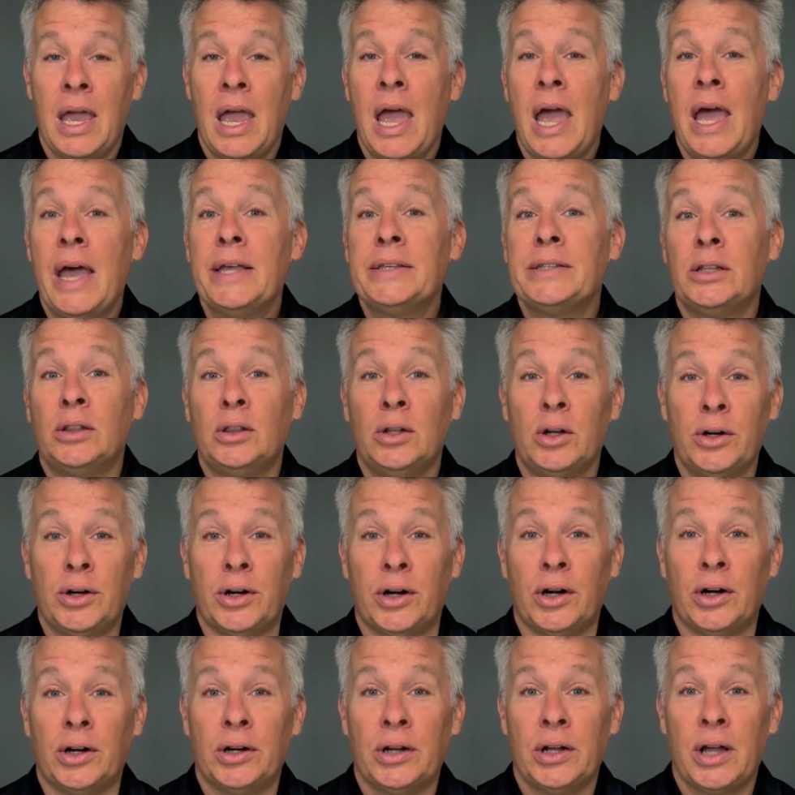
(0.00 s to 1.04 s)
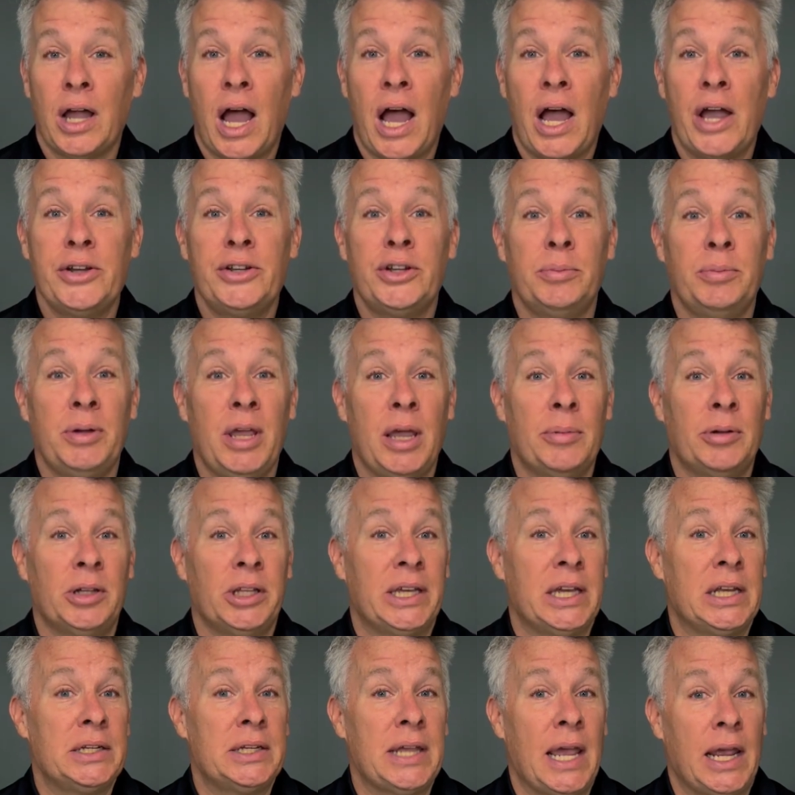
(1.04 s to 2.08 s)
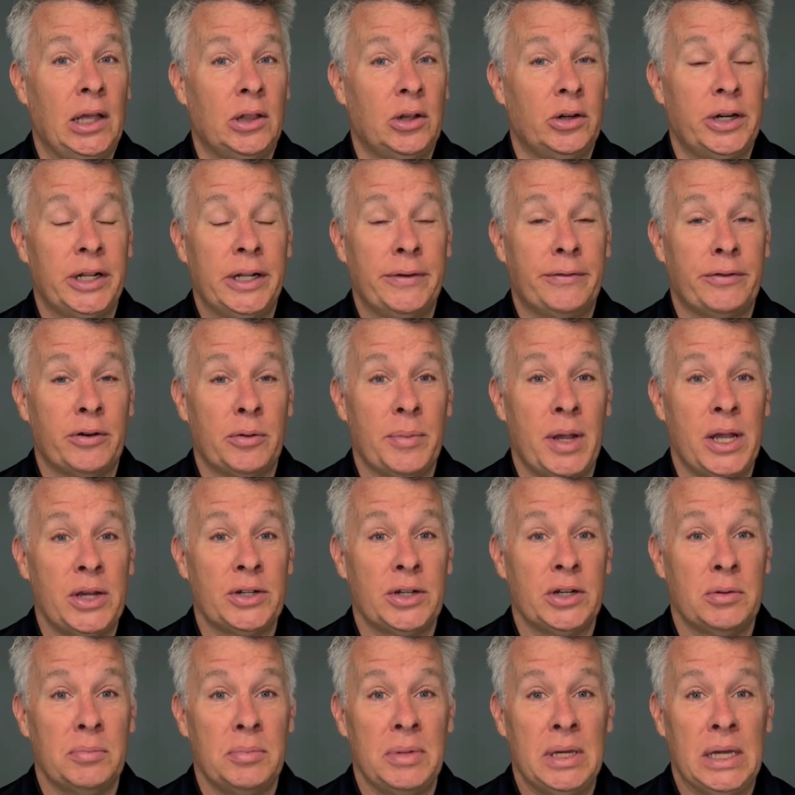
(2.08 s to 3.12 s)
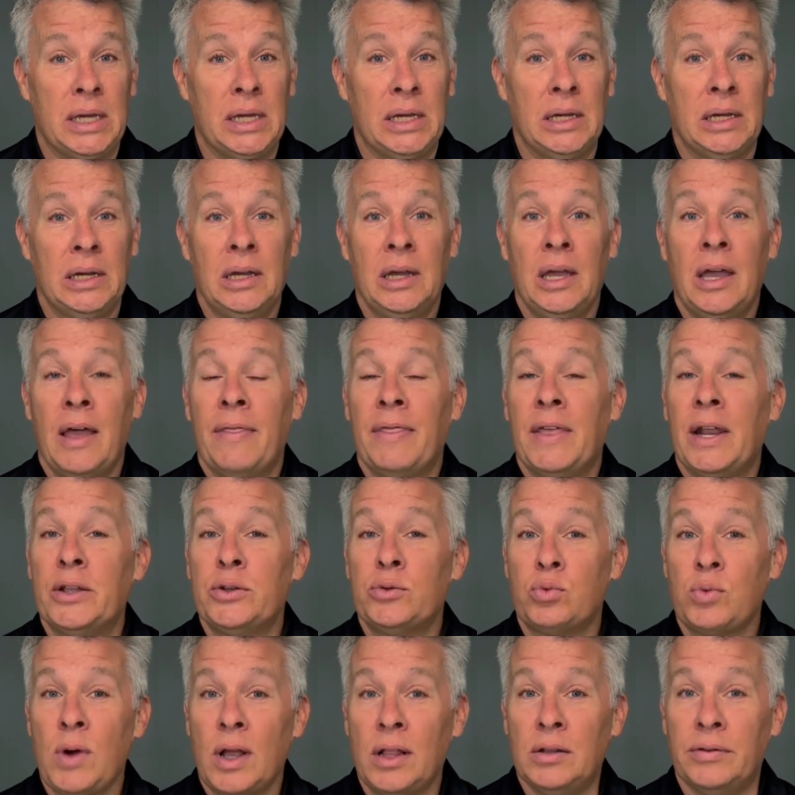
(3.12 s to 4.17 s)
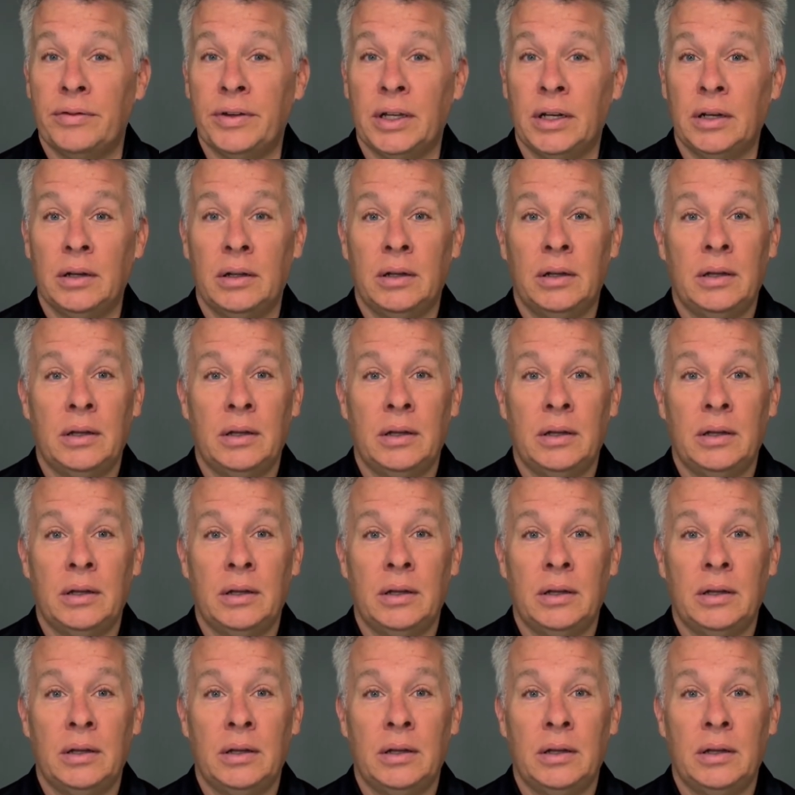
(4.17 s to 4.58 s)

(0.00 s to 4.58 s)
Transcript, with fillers: As a learner, I should be able to get tailored information to me that is relevant.